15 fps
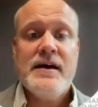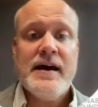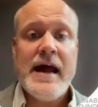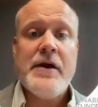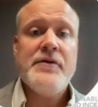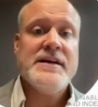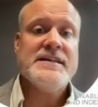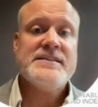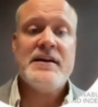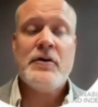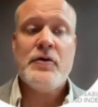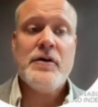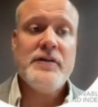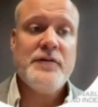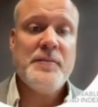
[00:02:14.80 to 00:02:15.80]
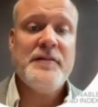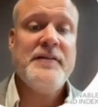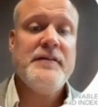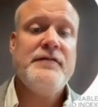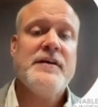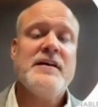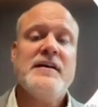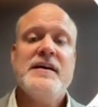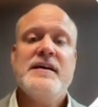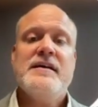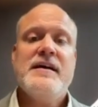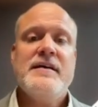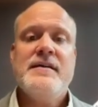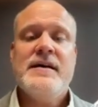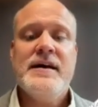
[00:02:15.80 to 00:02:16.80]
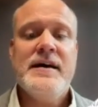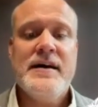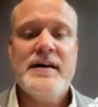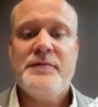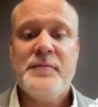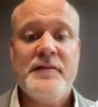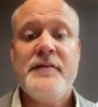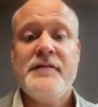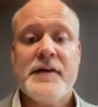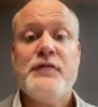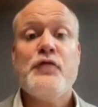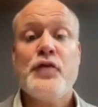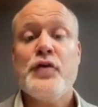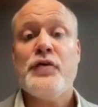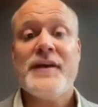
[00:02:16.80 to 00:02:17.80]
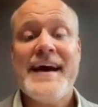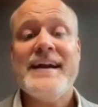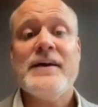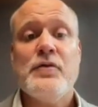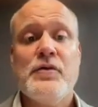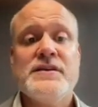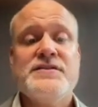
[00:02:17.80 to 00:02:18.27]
areas that are specific for your category.